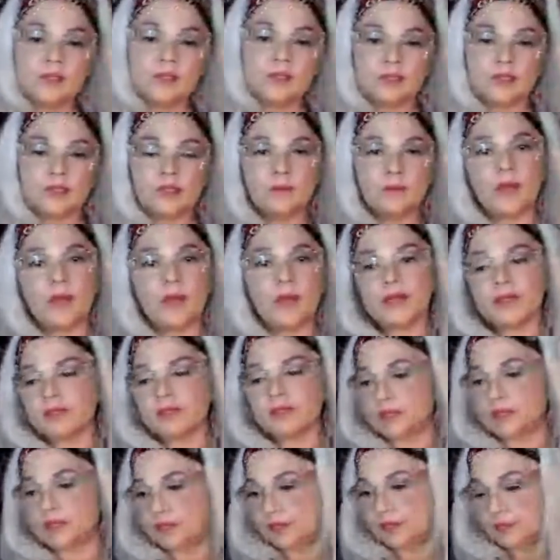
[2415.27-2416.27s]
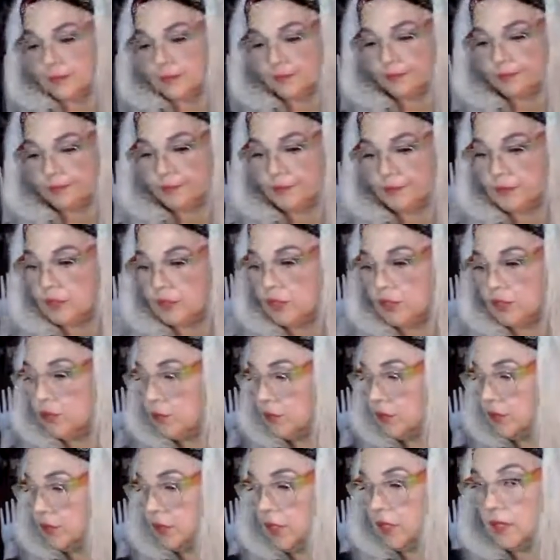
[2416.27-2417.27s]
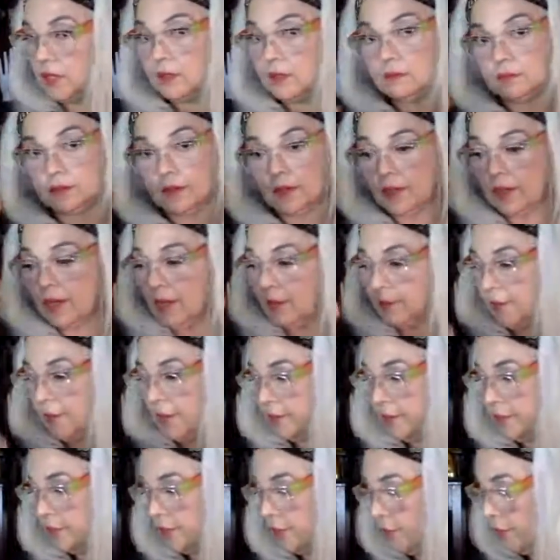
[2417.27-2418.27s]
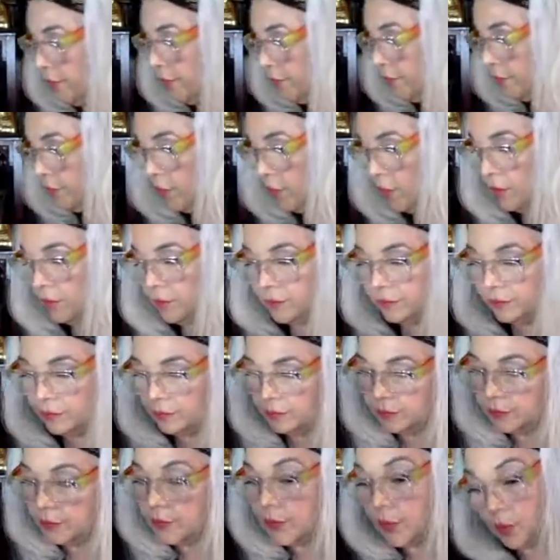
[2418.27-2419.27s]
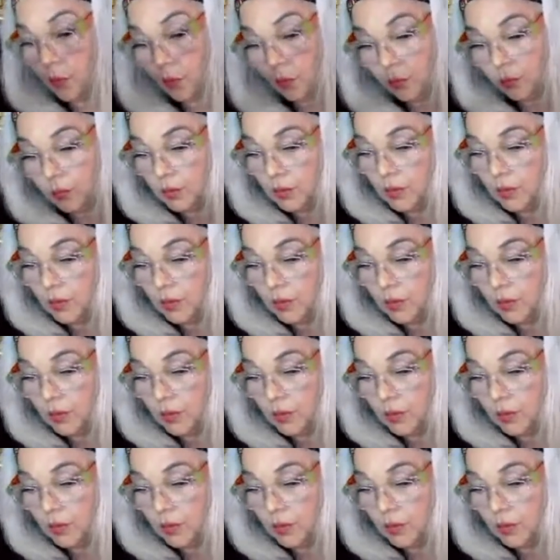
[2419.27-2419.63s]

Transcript: in the magazines do you see a handbag thrown on the floor no